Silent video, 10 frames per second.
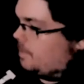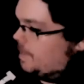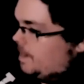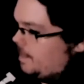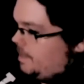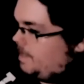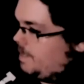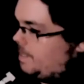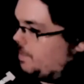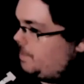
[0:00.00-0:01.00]
then
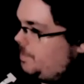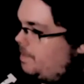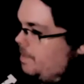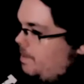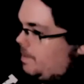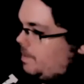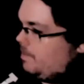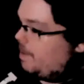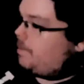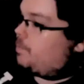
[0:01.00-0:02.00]
killed the
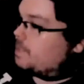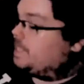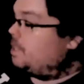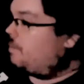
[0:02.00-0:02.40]
well was killed